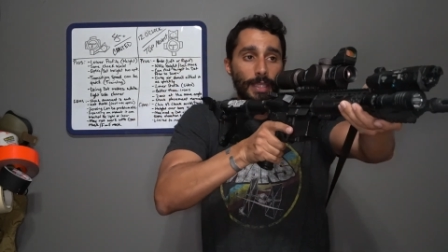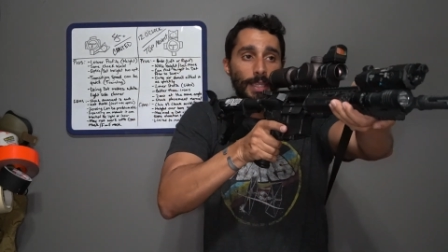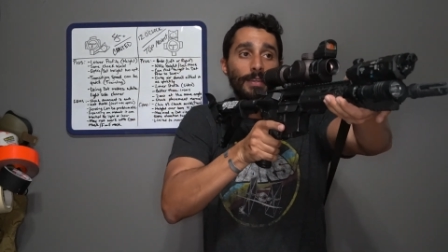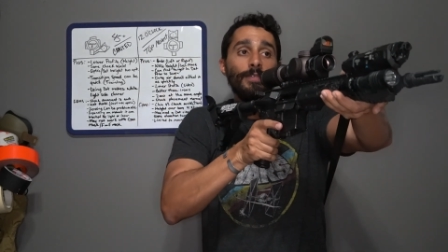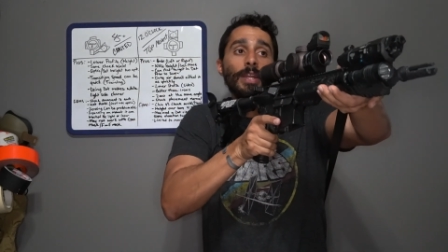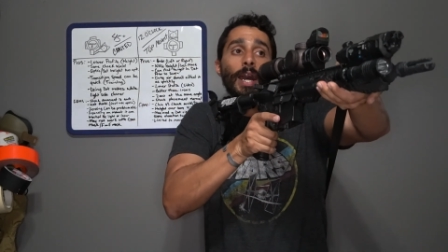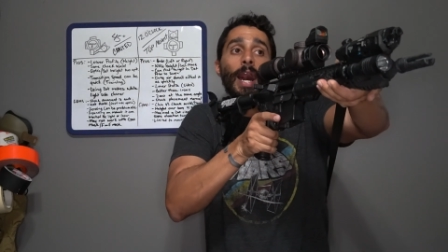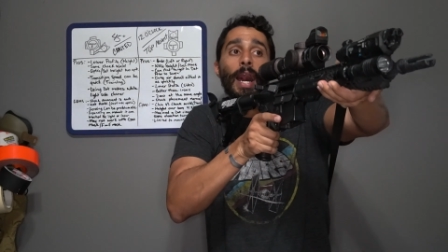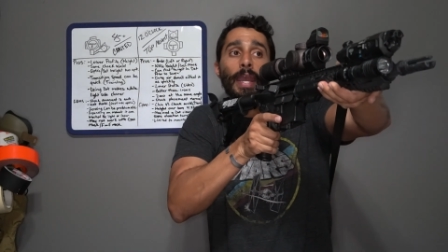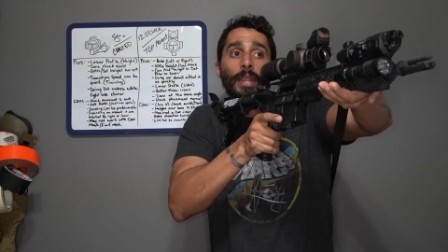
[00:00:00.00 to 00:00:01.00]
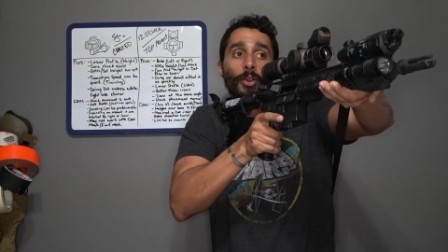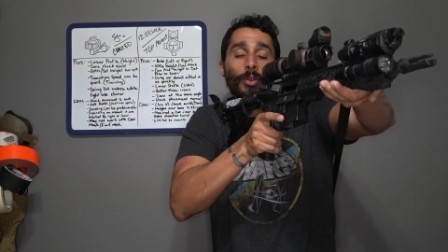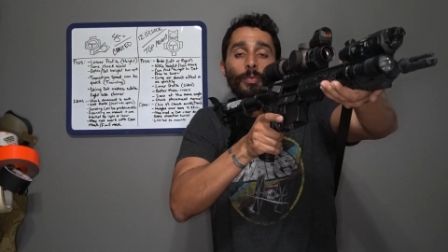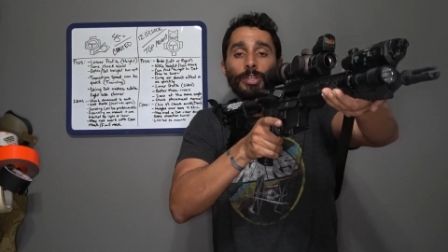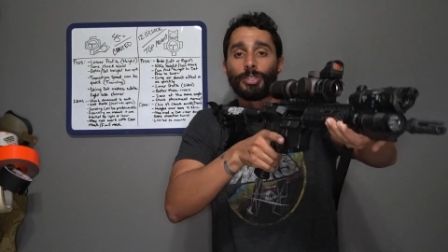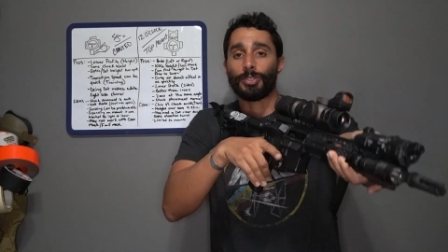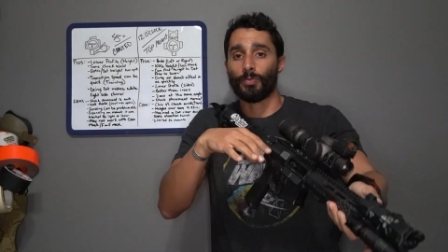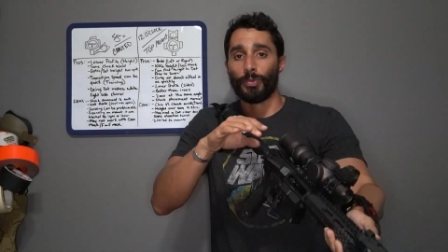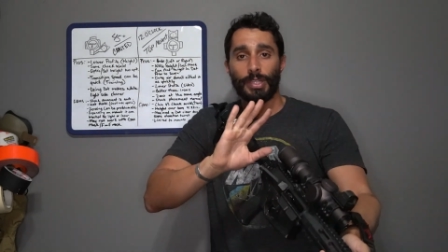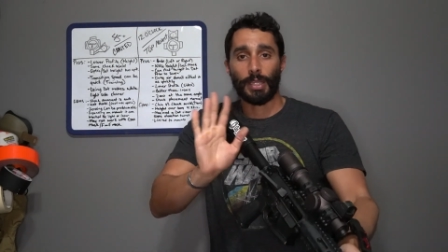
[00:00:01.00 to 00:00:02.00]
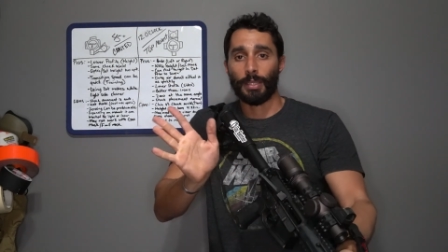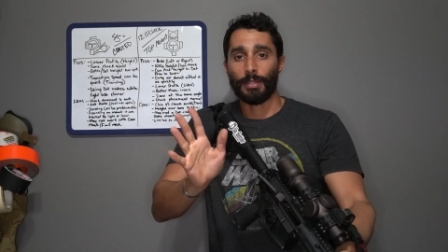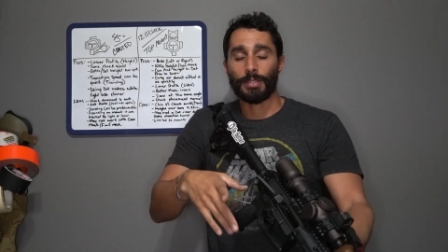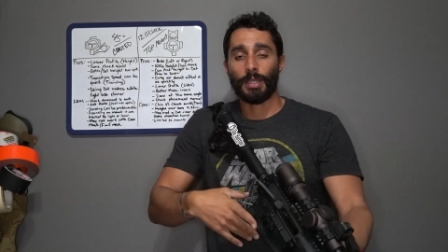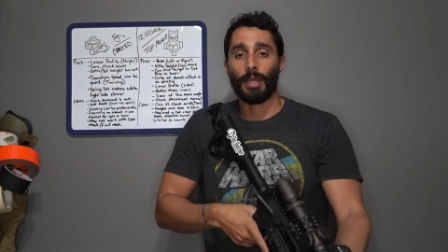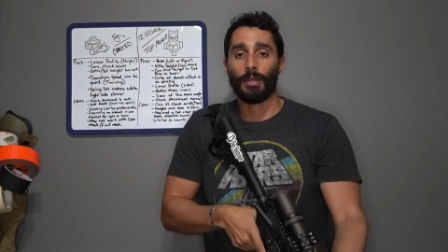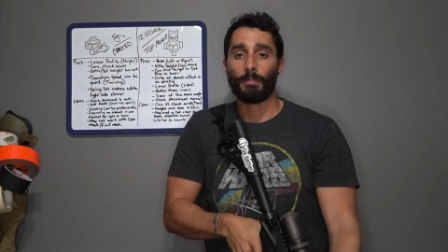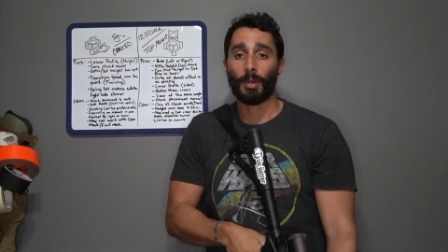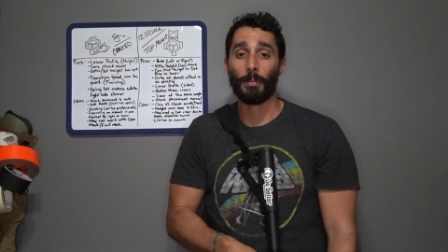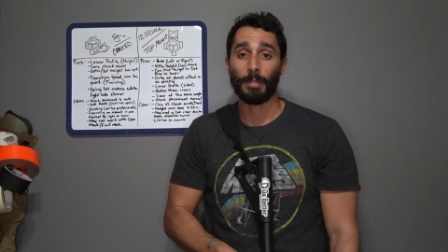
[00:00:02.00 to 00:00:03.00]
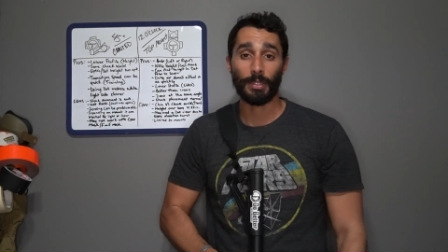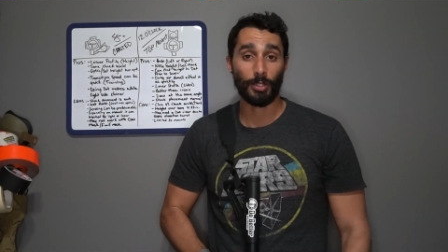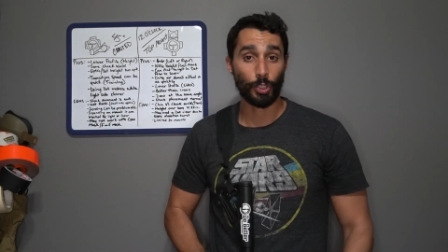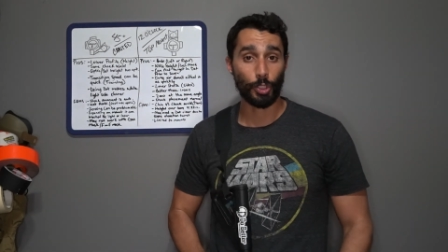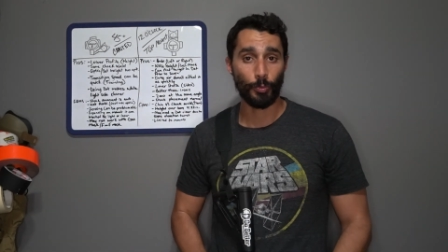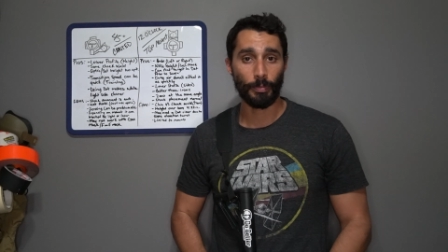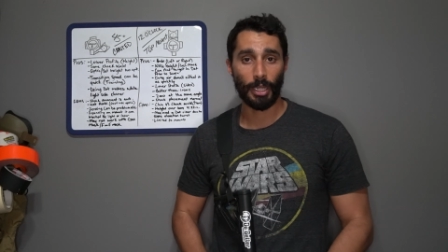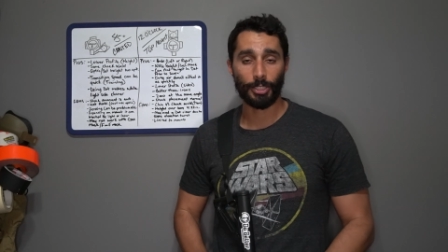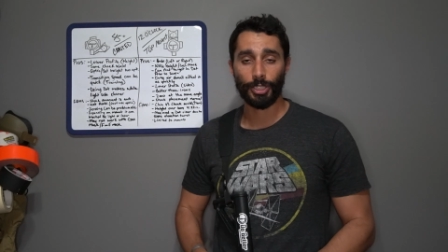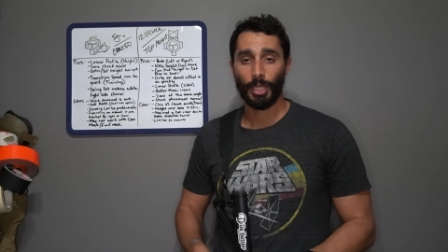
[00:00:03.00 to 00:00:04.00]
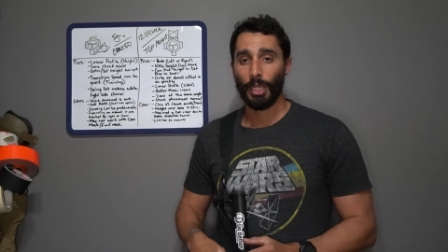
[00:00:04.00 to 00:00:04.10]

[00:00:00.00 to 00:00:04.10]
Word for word: even higher, which is ridiculous and probably a little too much.